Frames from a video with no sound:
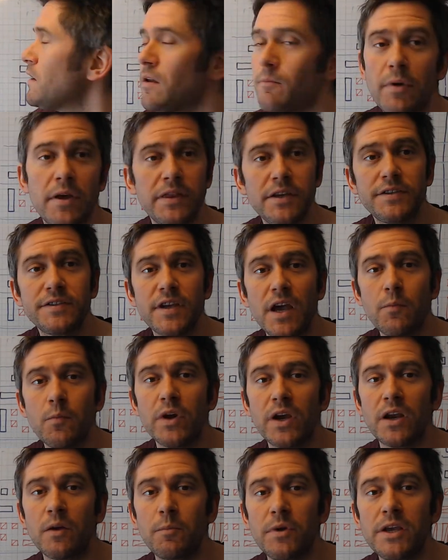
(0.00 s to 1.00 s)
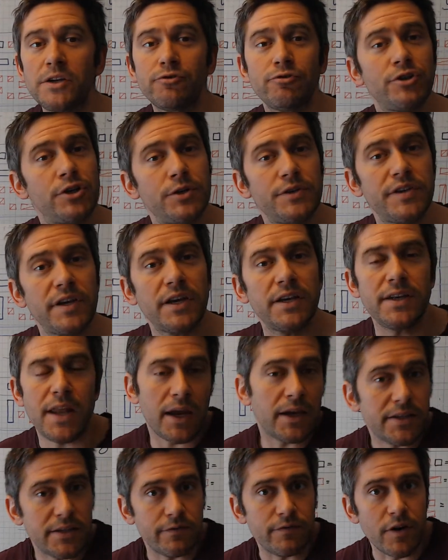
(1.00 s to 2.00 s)
but this time we're going to be introducing
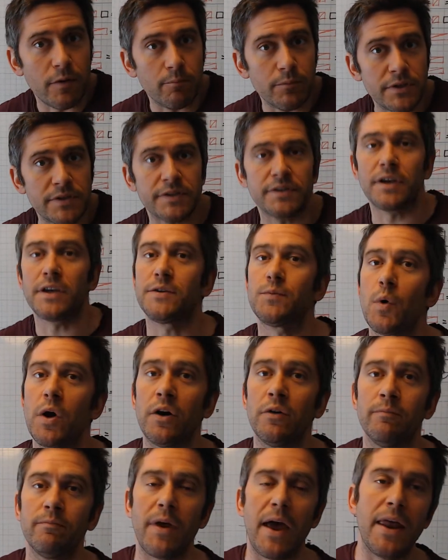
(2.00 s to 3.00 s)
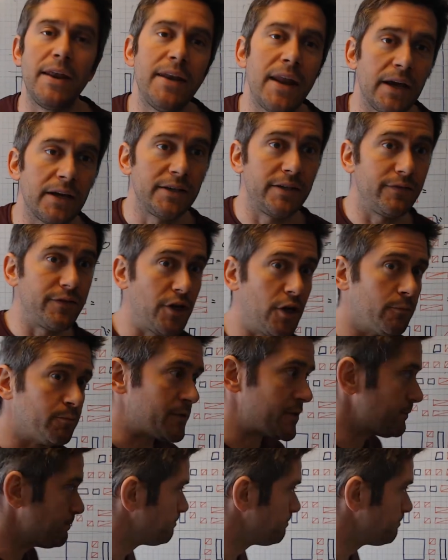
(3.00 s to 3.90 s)
negative numbers as well, and negative terms.